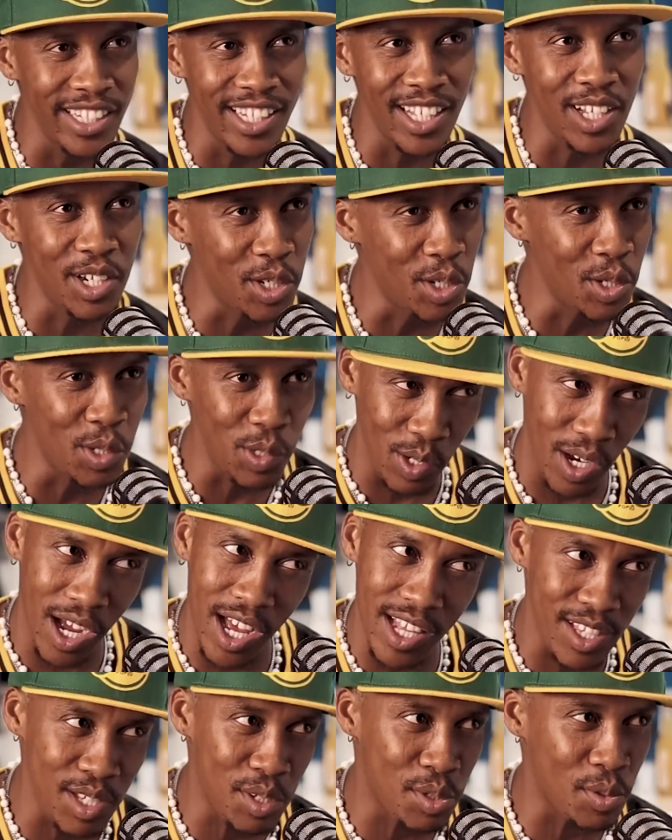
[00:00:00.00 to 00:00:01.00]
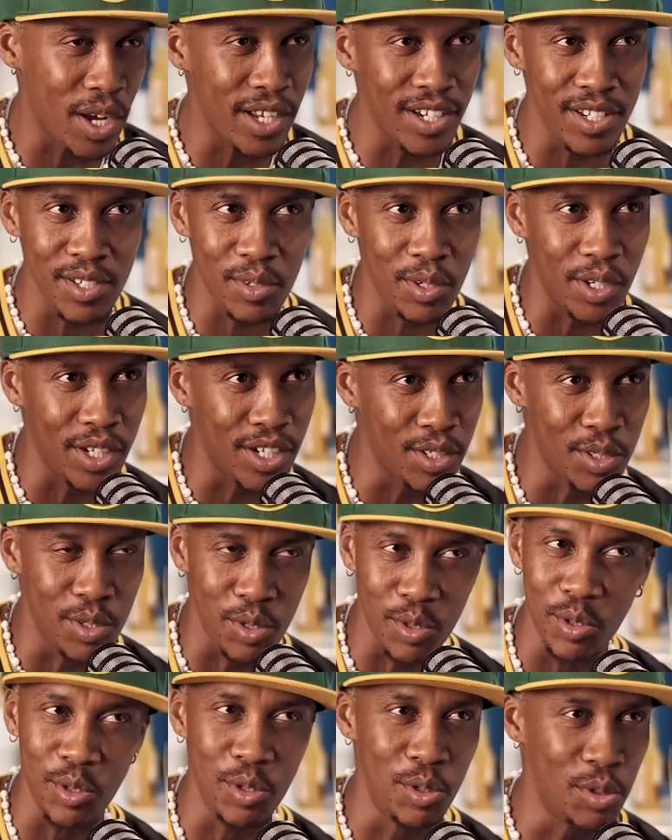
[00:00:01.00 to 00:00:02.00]
it. They knew uh, this one is gonna
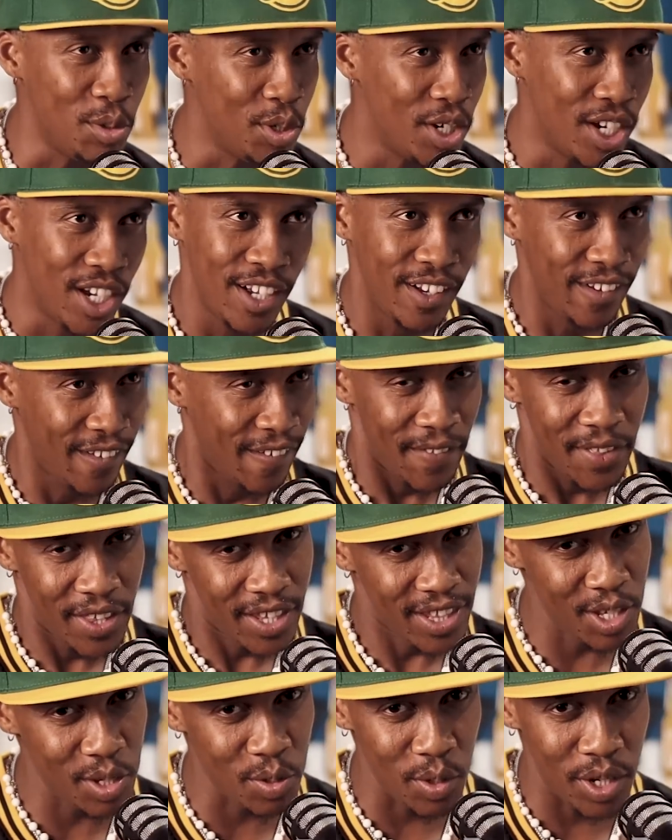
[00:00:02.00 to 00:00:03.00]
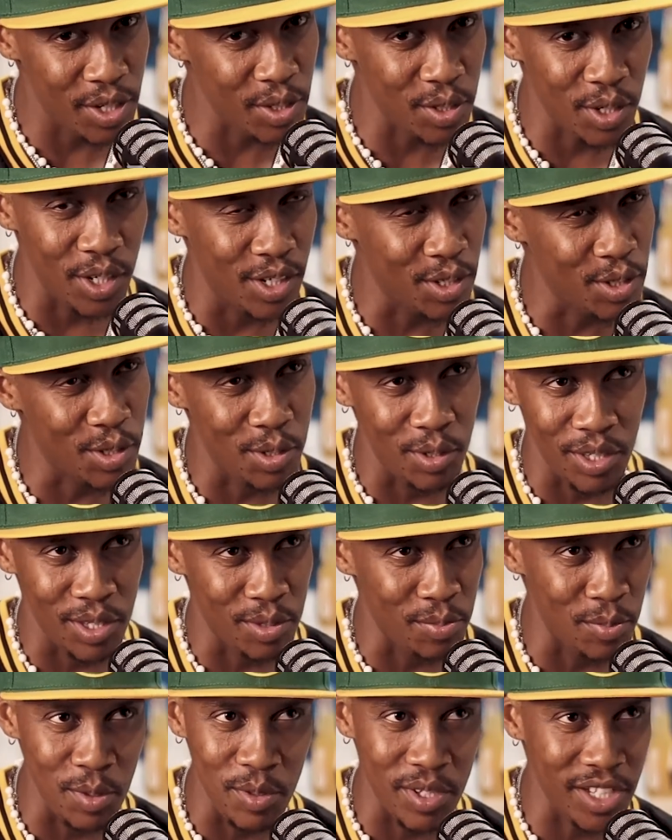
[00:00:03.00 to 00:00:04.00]
do. This one is gonna do
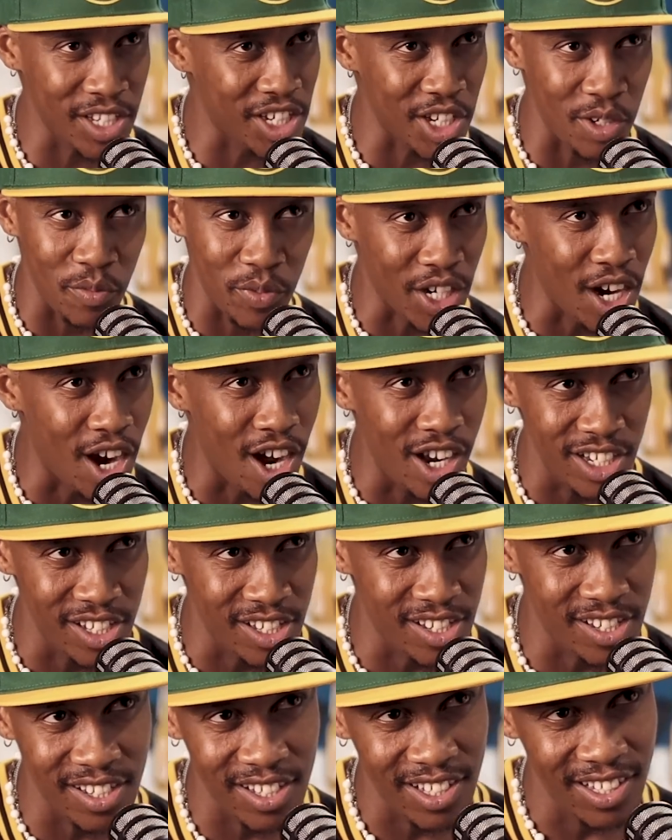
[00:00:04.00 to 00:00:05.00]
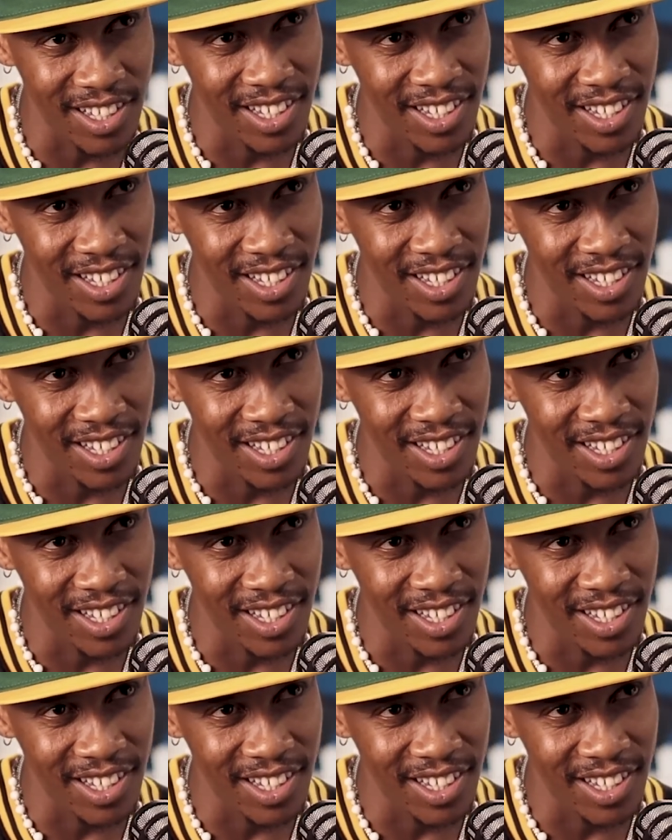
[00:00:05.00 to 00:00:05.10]
his music shit regardless.